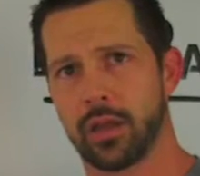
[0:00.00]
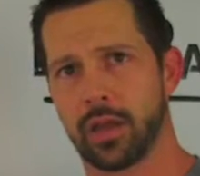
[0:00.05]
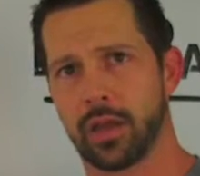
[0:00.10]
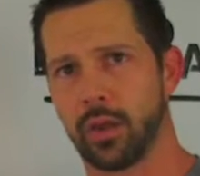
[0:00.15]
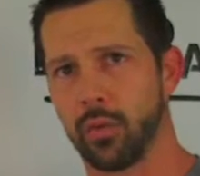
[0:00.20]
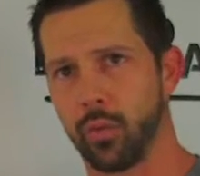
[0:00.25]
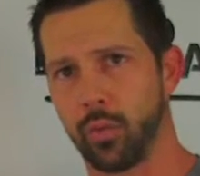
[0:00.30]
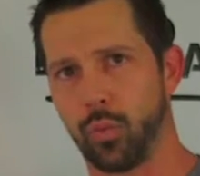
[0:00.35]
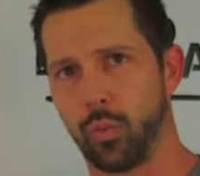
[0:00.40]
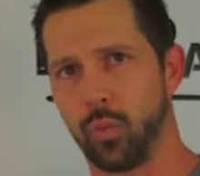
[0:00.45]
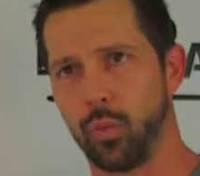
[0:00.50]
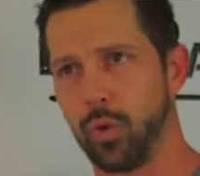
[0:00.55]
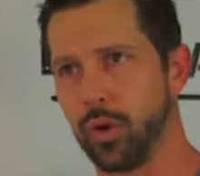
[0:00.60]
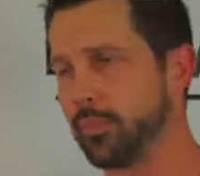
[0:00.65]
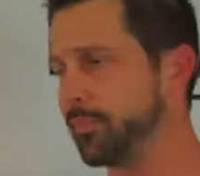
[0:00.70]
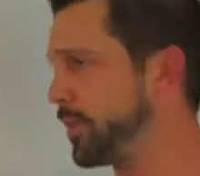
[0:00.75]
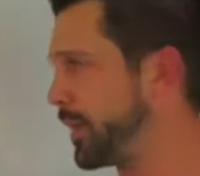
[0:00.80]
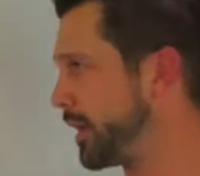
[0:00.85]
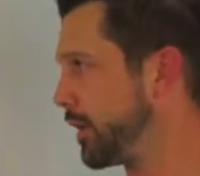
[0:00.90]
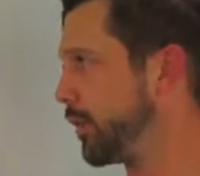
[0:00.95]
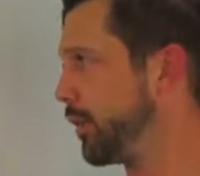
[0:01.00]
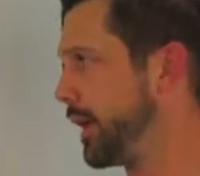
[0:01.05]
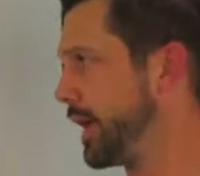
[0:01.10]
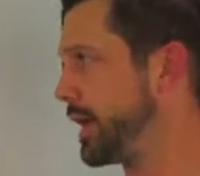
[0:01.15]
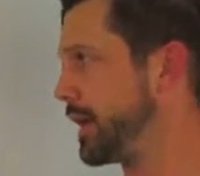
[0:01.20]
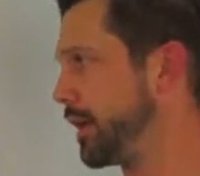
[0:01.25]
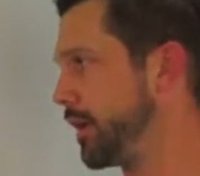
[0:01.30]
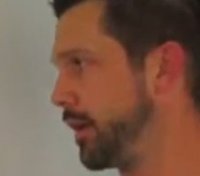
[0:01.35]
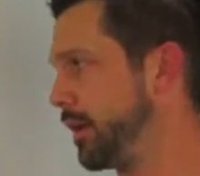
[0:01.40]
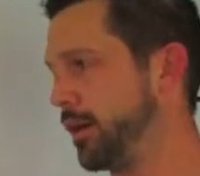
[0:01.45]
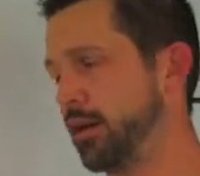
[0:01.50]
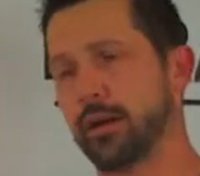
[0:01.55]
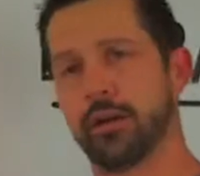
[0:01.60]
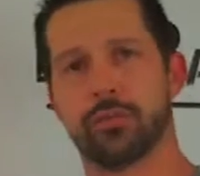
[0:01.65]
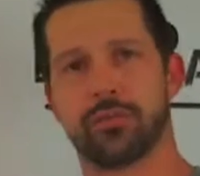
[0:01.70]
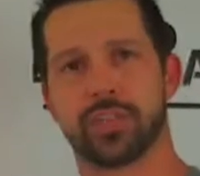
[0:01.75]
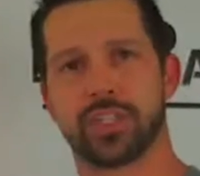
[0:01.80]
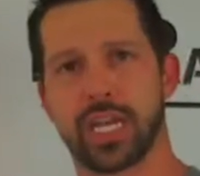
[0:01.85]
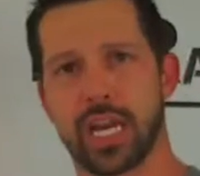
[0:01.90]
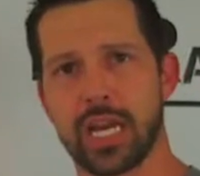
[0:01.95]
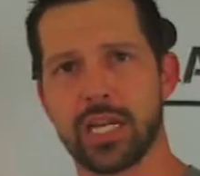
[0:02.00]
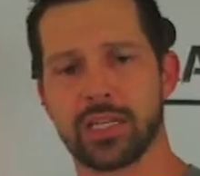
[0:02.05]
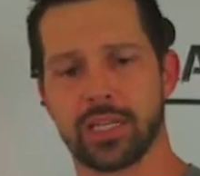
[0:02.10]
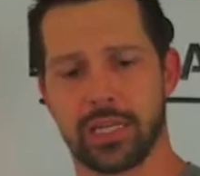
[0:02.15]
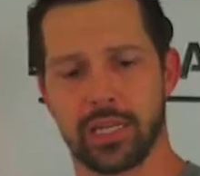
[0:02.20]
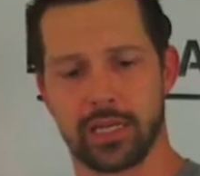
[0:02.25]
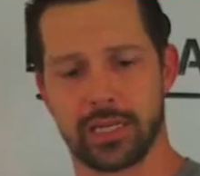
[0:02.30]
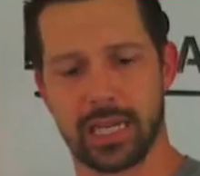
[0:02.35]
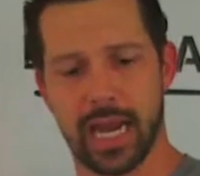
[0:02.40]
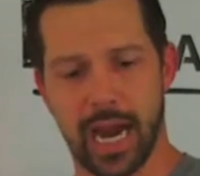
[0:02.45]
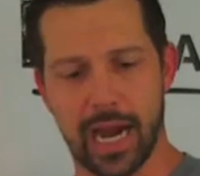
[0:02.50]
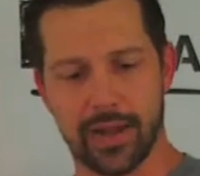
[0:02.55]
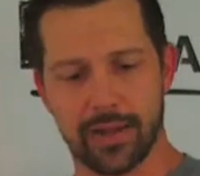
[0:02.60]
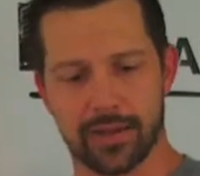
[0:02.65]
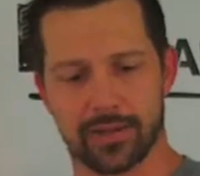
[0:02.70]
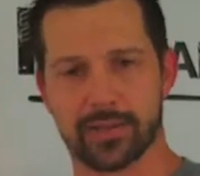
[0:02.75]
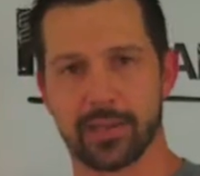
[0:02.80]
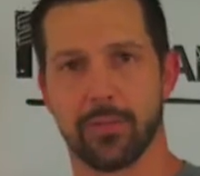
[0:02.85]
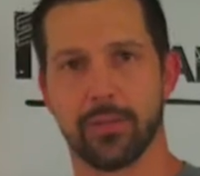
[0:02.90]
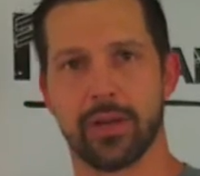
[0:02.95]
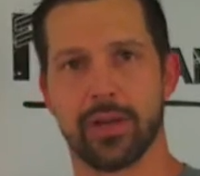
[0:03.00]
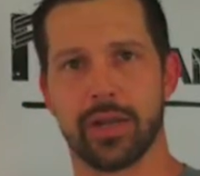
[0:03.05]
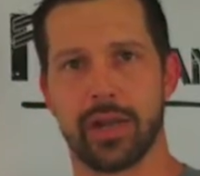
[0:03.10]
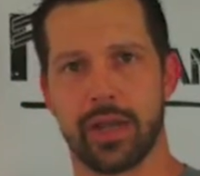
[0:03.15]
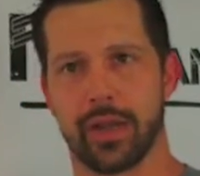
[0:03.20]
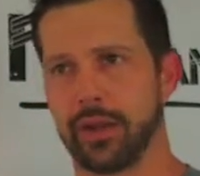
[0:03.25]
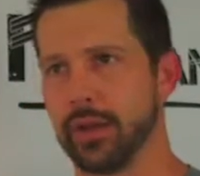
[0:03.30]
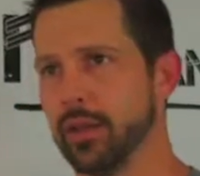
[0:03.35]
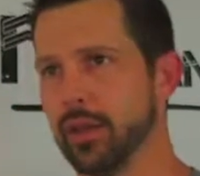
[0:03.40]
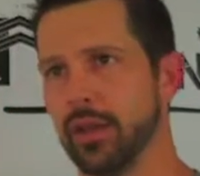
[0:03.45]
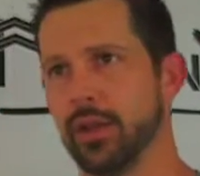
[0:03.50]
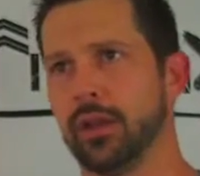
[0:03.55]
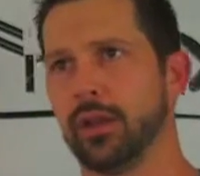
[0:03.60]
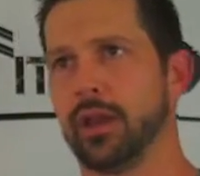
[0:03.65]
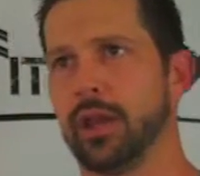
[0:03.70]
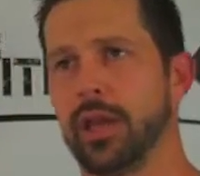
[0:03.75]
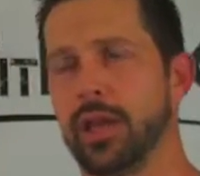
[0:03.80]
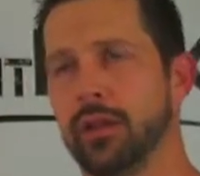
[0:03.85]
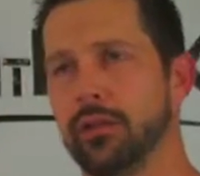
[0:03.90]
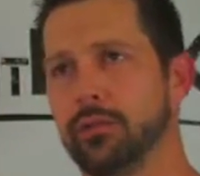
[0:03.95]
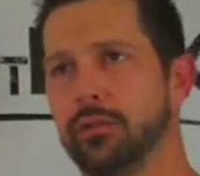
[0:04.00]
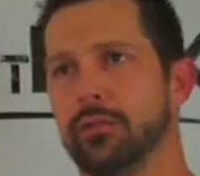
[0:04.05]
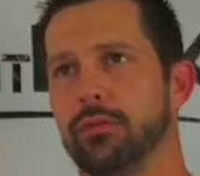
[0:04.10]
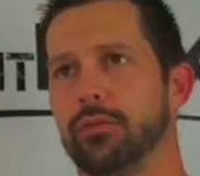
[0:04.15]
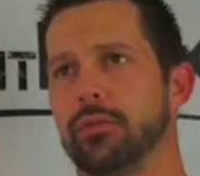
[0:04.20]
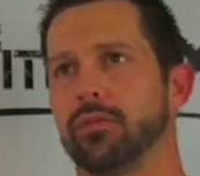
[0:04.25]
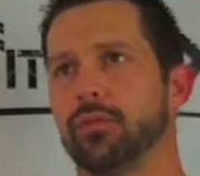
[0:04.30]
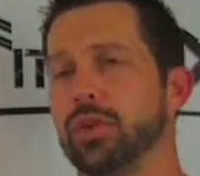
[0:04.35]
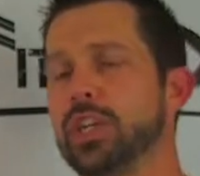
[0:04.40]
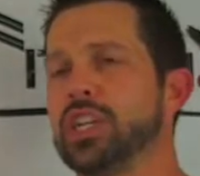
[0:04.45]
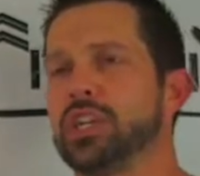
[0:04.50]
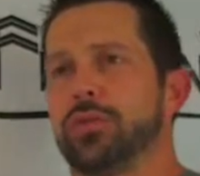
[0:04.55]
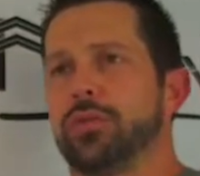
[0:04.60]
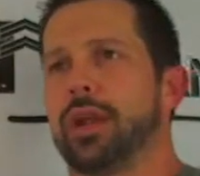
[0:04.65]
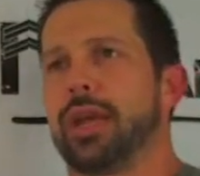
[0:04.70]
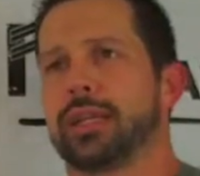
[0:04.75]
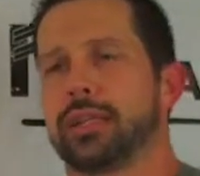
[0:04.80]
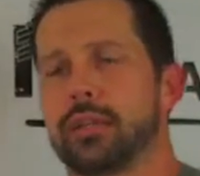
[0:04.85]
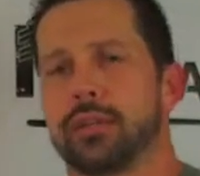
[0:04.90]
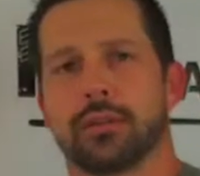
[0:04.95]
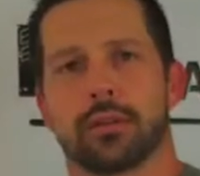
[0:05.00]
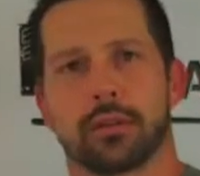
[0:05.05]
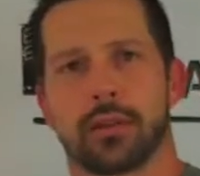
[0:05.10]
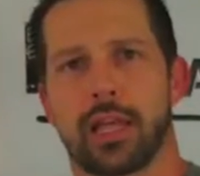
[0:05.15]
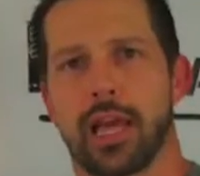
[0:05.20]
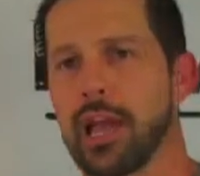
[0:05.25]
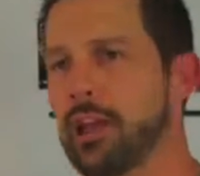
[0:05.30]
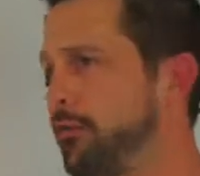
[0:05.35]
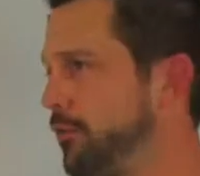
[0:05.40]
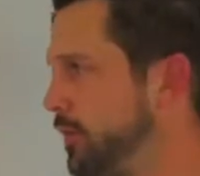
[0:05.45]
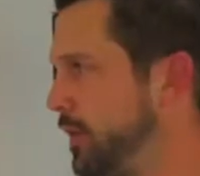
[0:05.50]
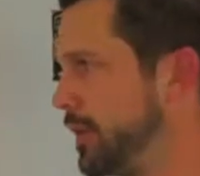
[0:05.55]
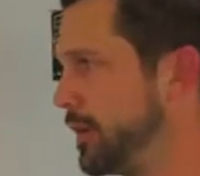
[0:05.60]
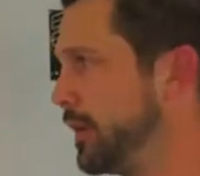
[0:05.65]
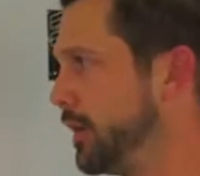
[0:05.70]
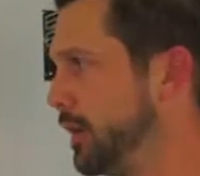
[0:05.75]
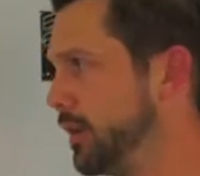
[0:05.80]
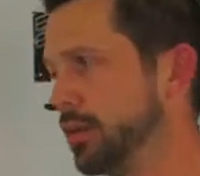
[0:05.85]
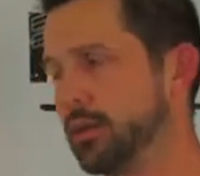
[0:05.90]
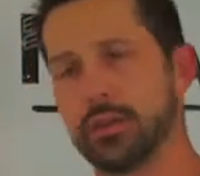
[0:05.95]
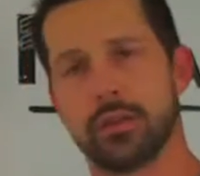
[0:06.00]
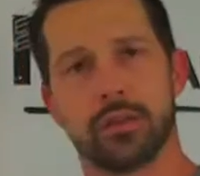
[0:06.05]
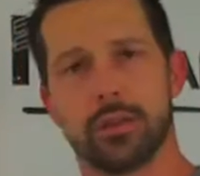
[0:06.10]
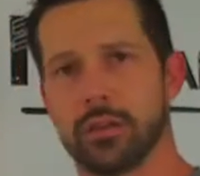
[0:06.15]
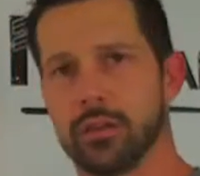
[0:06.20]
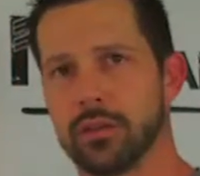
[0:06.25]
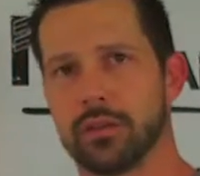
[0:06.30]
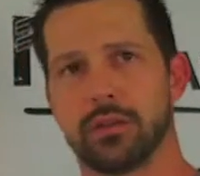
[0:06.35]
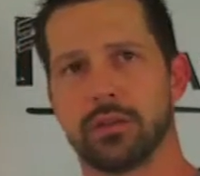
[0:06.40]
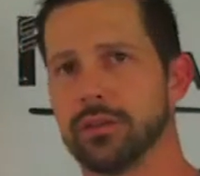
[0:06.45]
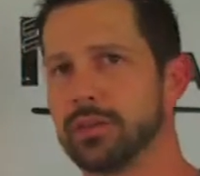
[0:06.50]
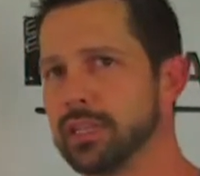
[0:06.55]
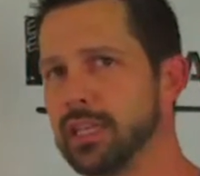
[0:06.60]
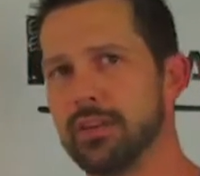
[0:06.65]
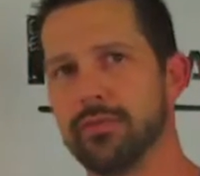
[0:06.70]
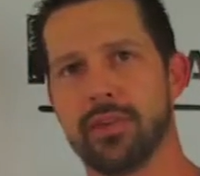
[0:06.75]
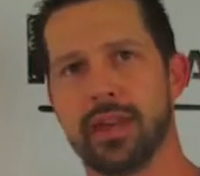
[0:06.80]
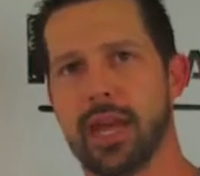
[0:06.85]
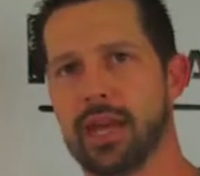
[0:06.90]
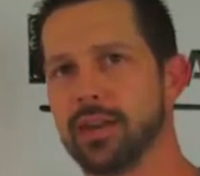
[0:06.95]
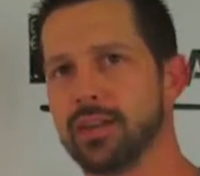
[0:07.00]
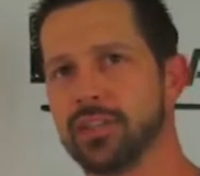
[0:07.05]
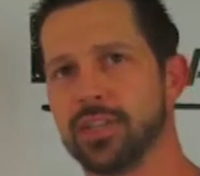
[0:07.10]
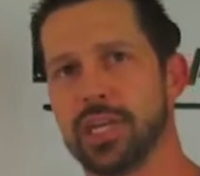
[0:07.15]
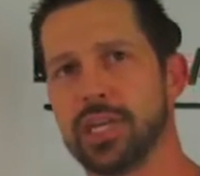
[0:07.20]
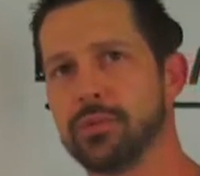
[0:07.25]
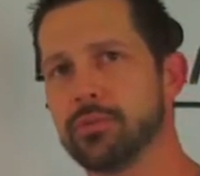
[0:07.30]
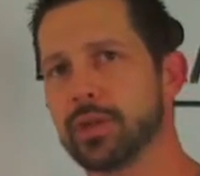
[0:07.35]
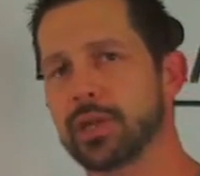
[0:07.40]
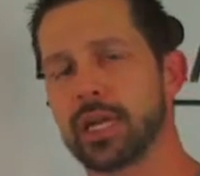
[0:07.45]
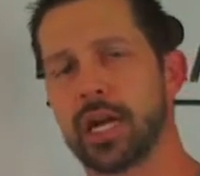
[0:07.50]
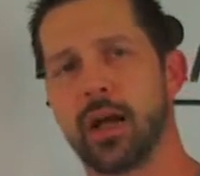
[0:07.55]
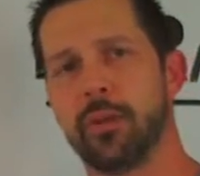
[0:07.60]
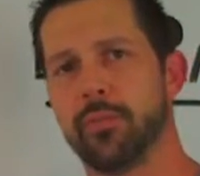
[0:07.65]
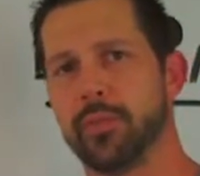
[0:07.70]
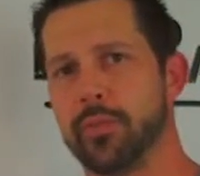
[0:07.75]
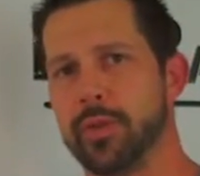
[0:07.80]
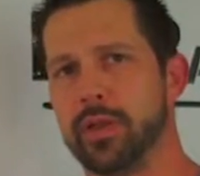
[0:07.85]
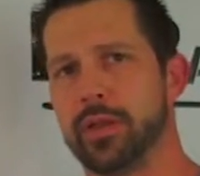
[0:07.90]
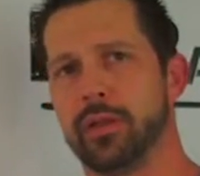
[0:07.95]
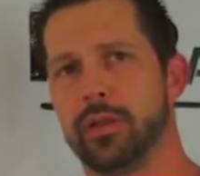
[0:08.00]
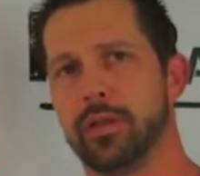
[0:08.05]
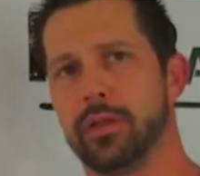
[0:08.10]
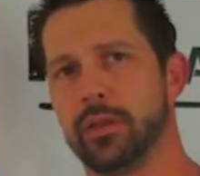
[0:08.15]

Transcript: And what better way of changing and guiding someone and redirecting their life than just giving out a genuine compliment?